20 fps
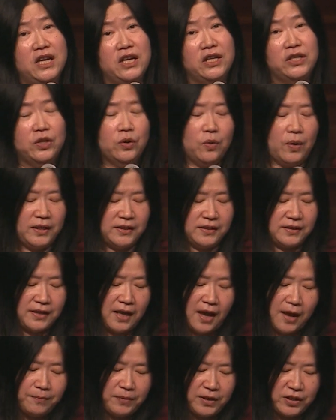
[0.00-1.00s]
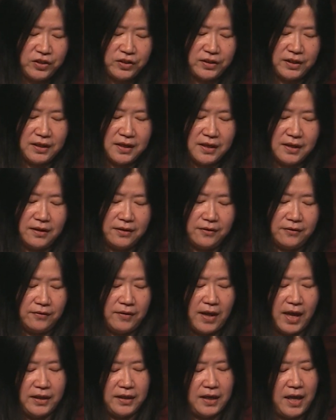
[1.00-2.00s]
You establish the earth
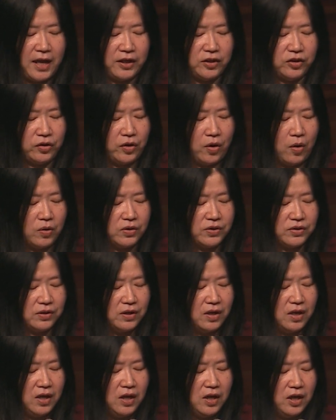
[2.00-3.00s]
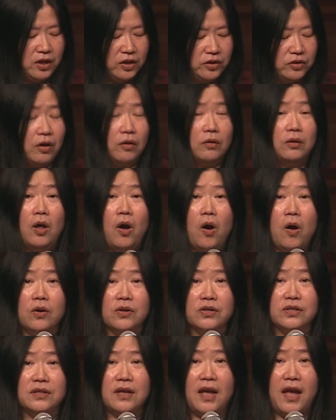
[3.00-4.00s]
and it endures. Your
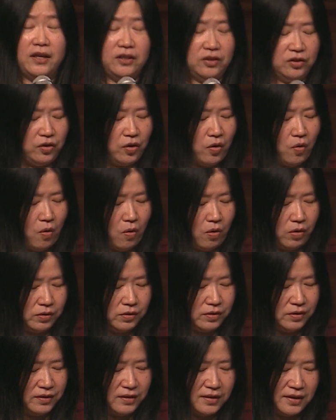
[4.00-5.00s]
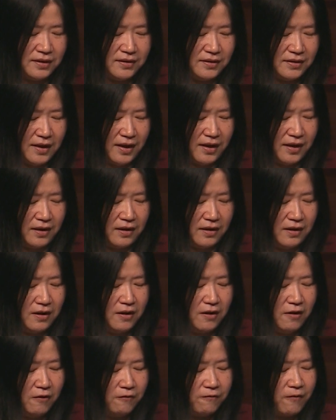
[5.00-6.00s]
laws endure to this day,
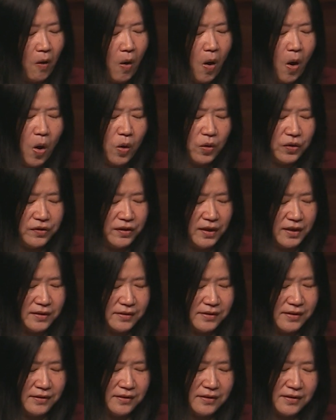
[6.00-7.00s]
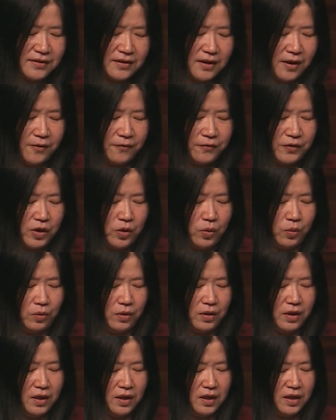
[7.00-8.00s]
for all things serve you.
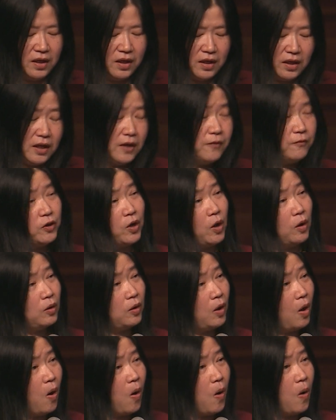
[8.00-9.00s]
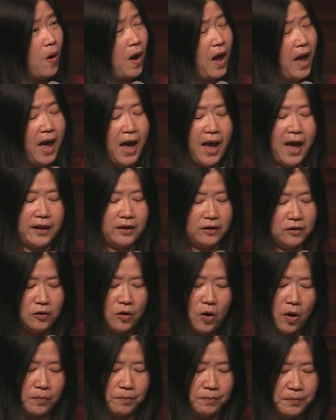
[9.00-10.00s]
If your law had
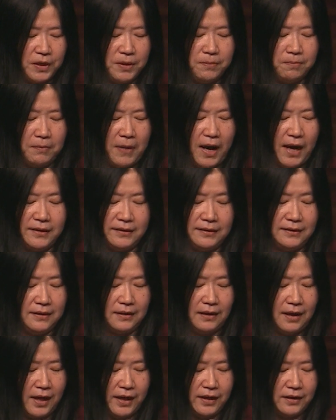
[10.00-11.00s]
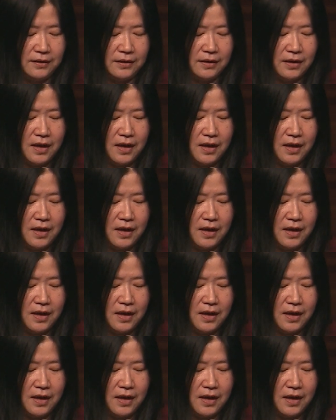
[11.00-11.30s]
not been my delight,